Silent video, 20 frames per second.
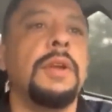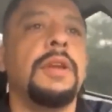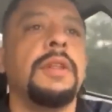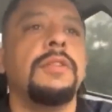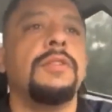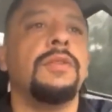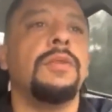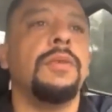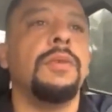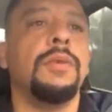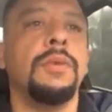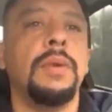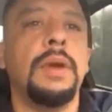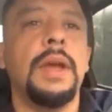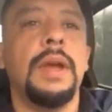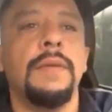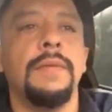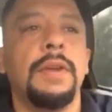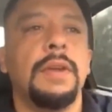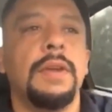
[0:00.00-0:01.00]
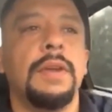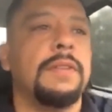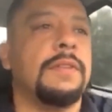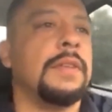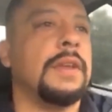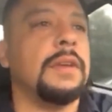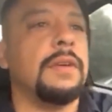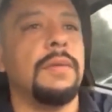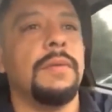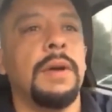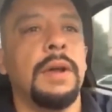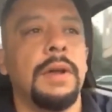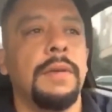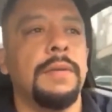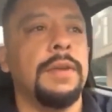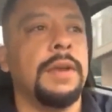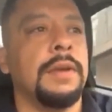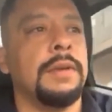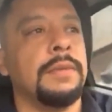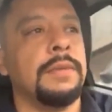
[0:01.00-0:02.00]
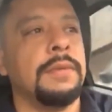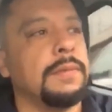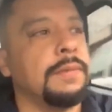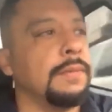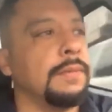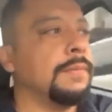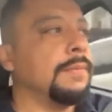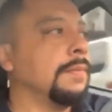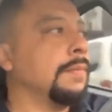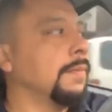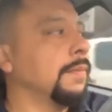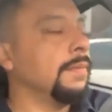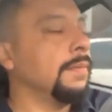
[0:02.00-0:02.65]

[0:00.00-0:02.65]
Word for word: Good morning to every single one of you.